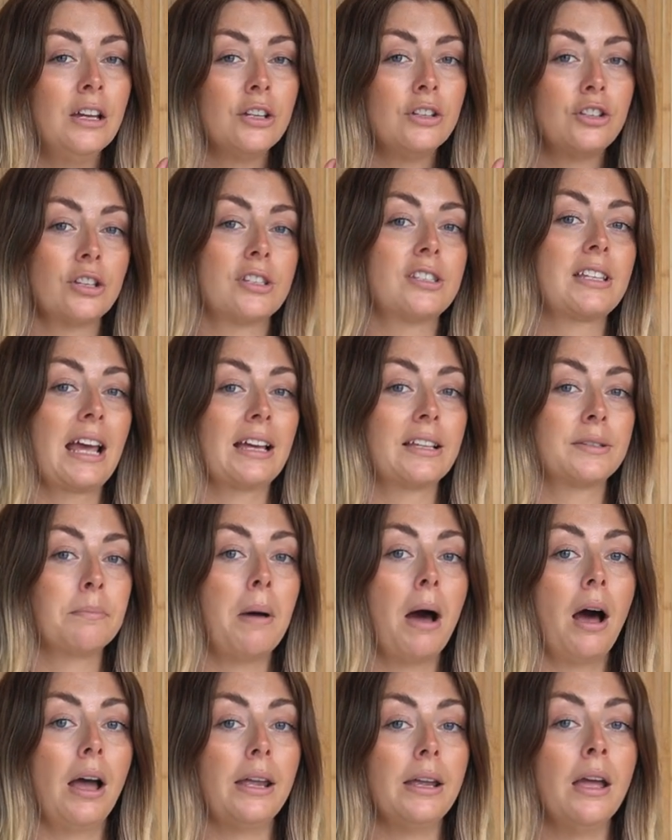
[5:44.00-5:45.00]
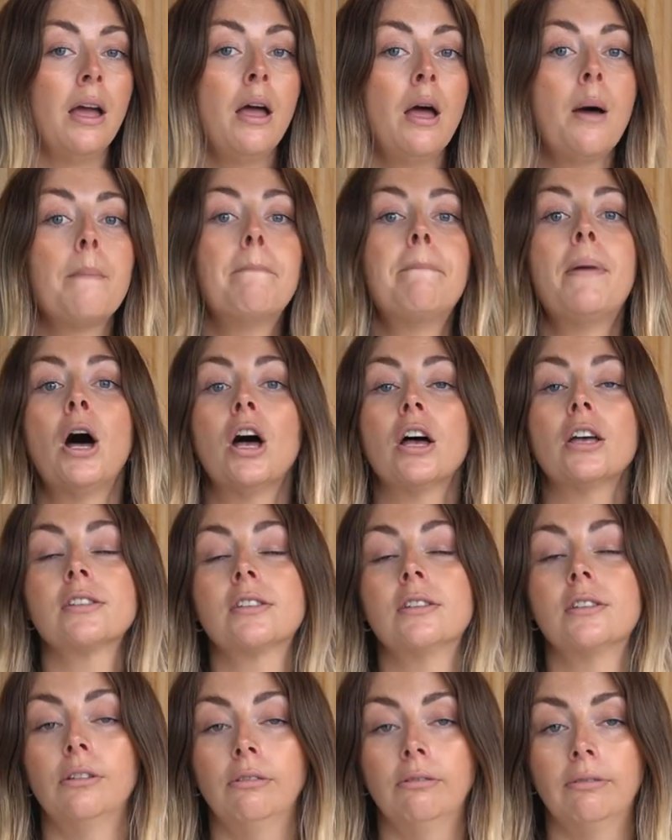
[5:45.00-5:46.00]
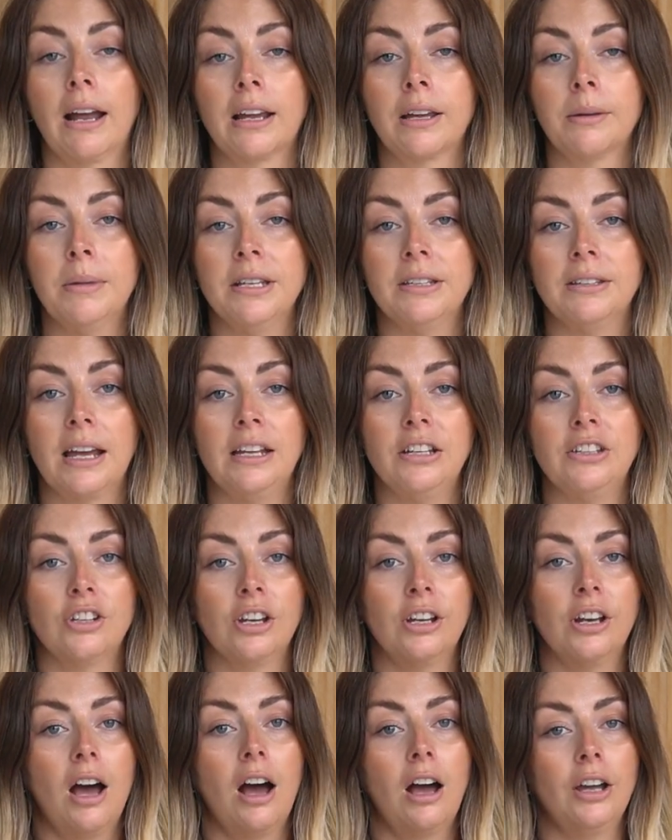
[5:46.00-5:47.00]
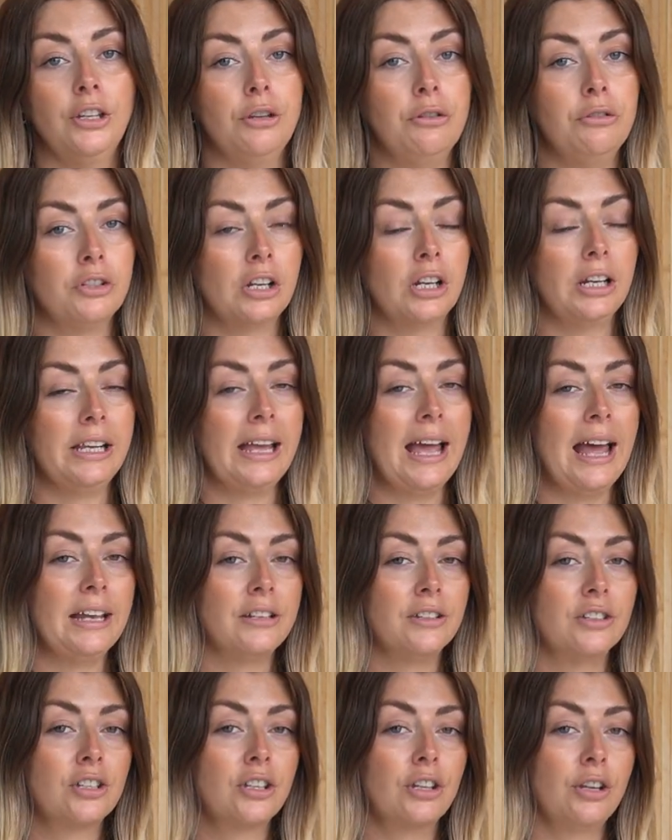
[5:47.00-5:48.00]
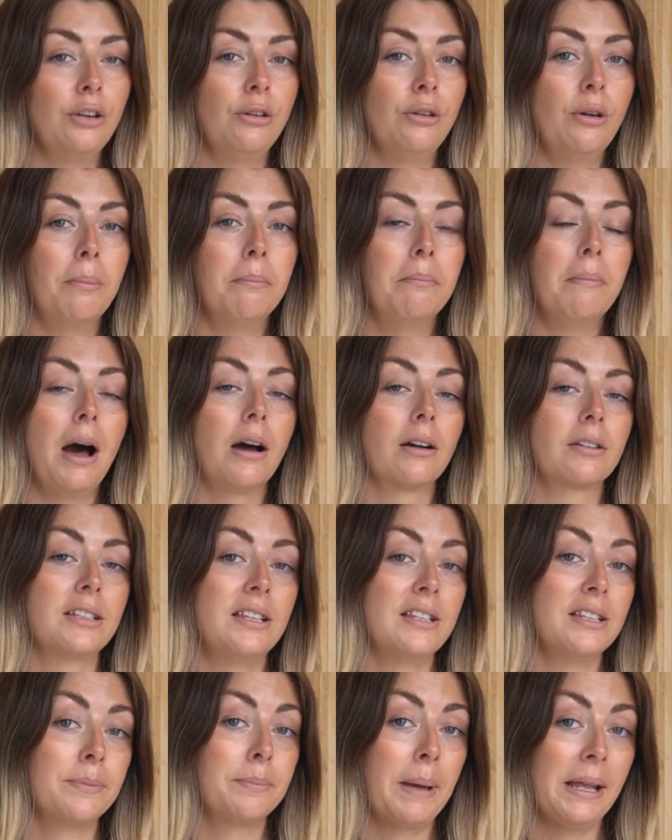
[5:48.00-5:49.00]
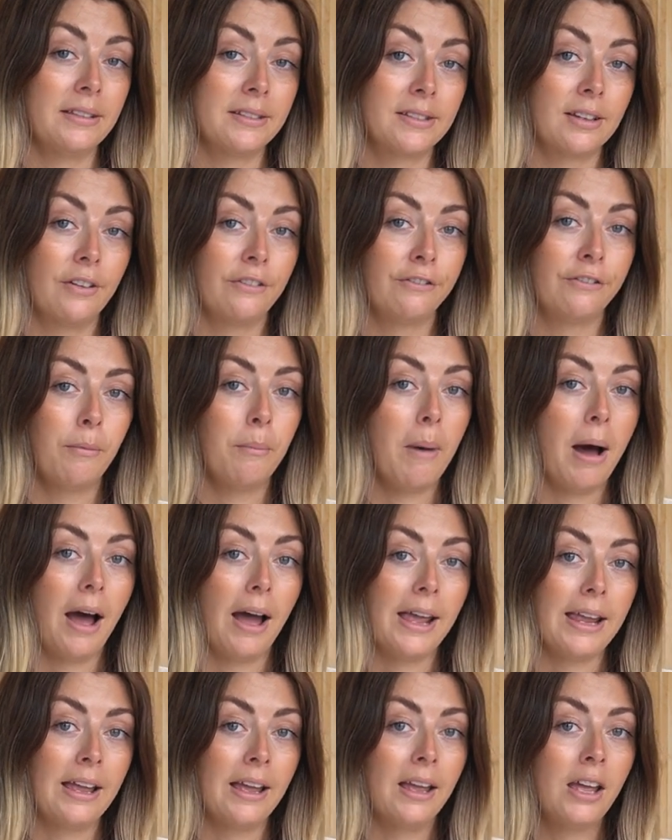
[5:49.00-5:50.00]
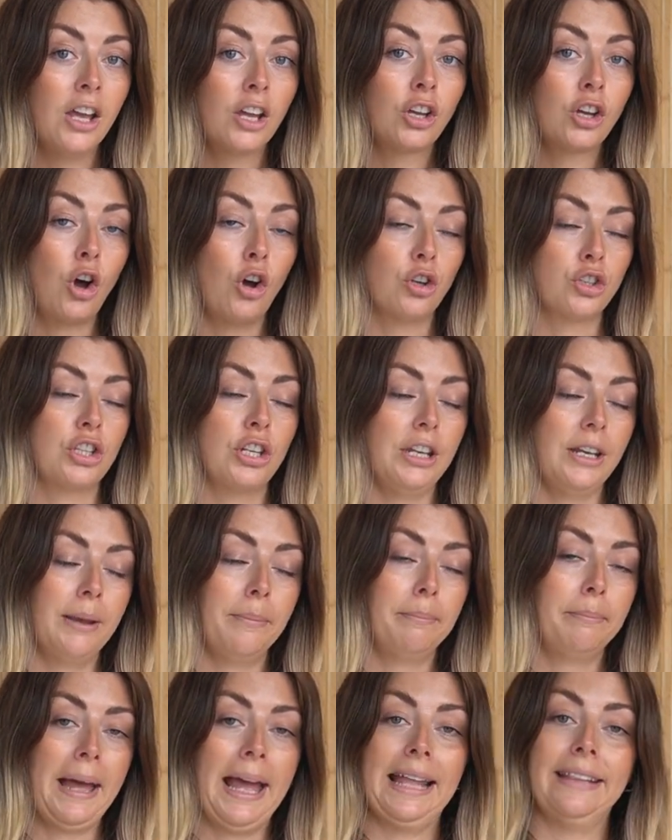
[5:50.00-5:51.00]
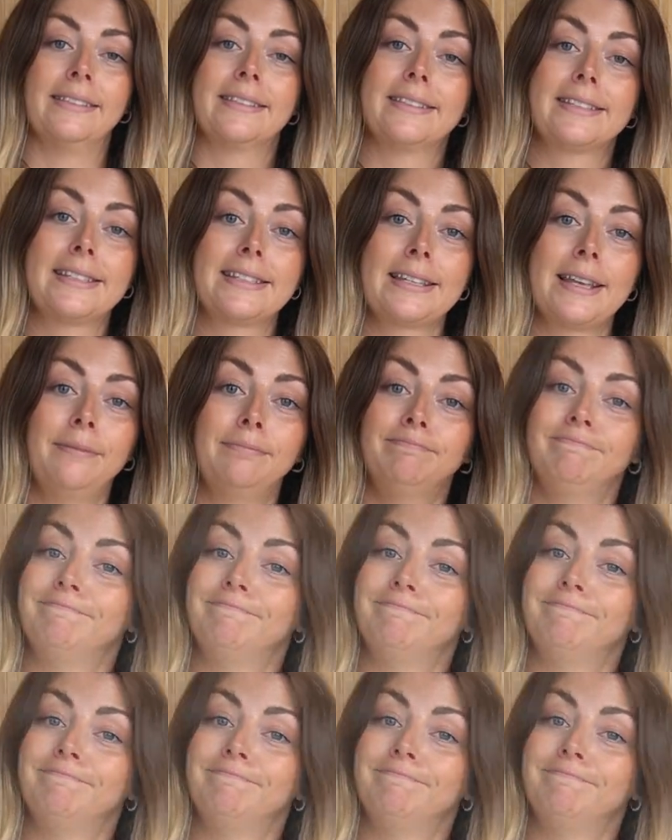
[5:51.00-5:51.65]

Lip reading: Just as my personal recommendation, I usually head to Marks and Spencer for my cotton pants.